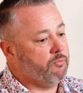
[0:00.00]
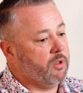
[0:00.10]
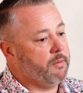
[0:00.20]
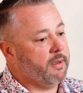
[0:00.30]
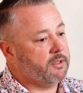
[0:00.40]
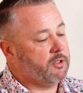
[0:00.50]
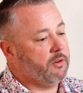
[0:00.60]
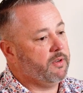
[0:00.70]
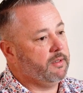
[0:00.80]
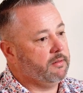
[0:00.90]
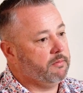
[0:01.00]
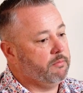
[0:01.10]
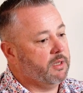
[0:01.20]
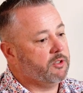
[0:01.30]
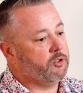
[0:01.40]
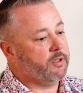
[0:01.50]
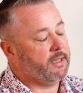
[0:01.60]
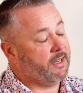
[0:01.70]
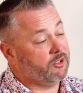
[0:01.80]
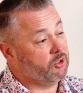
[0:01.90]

really my serving ministry kind of